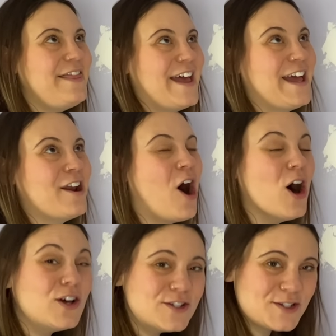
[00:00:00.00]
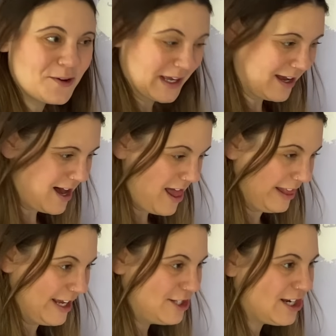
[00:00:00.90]
then also in
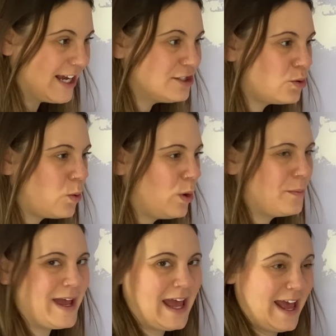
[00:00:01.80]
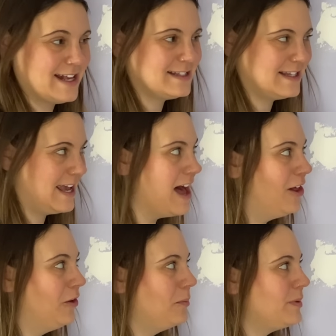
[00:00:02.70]
college, I tore my
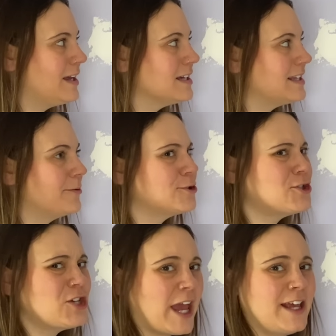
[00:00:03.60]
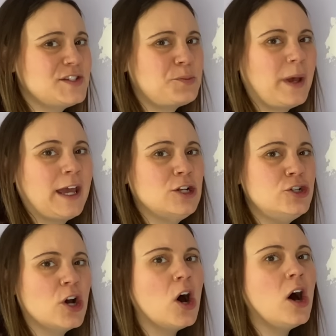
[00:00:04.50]
ACL because I was chased by
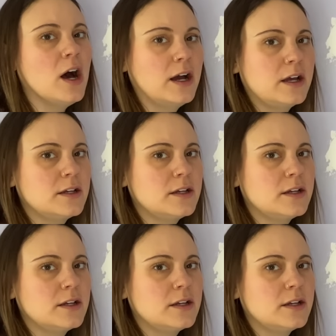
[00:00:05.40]
a dog.